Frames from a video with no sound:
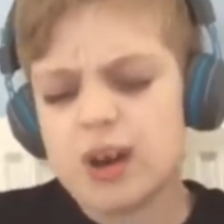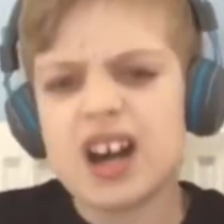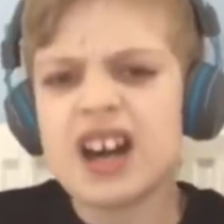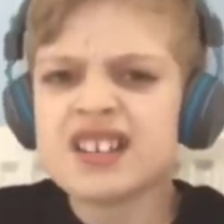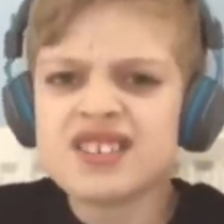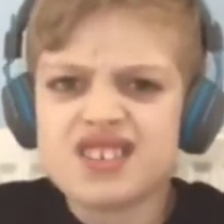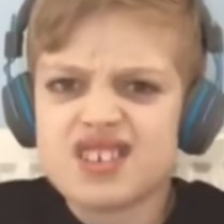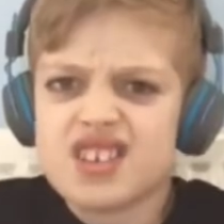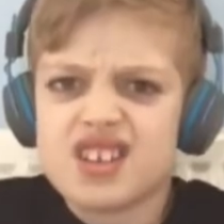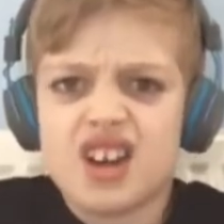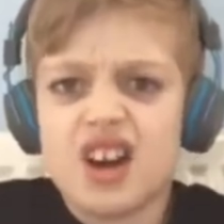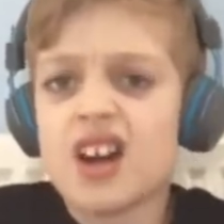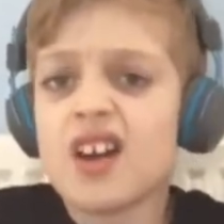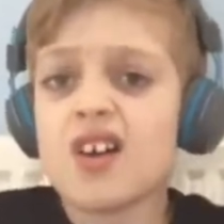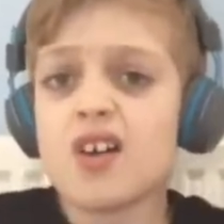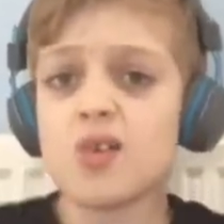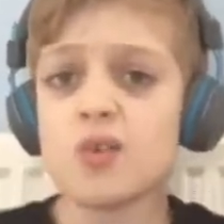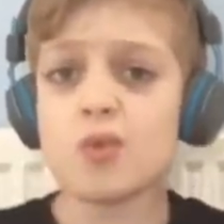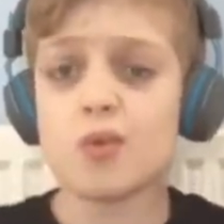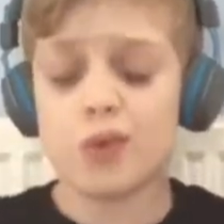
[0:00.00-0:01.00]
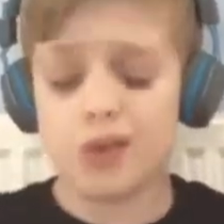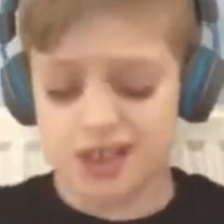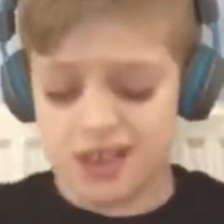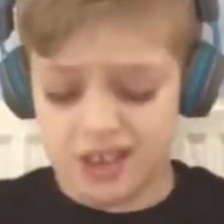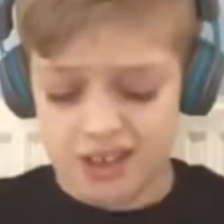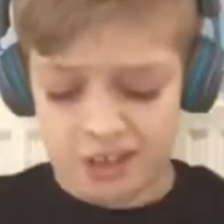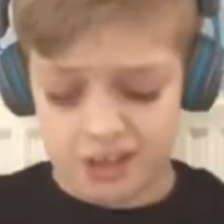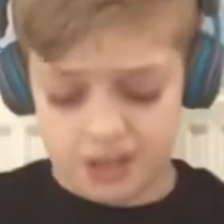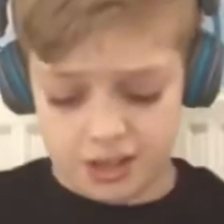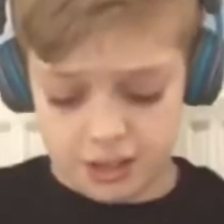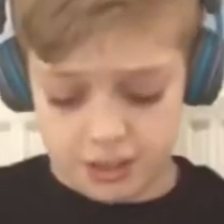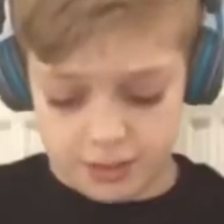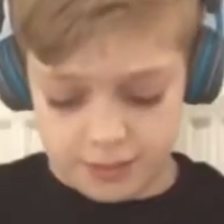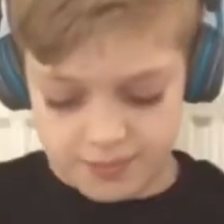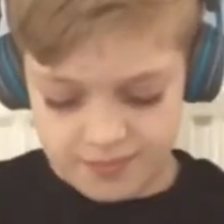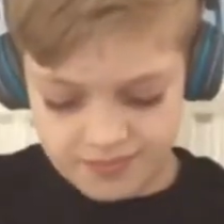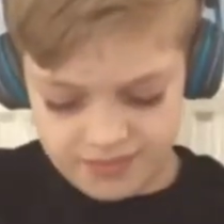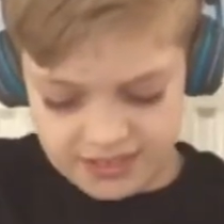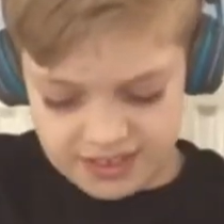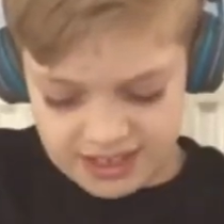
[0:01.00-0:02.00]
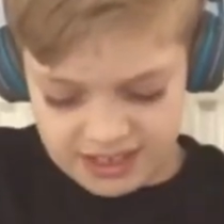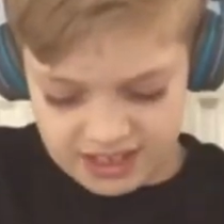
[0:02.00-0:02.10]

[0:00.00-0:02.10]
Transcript: I don't know.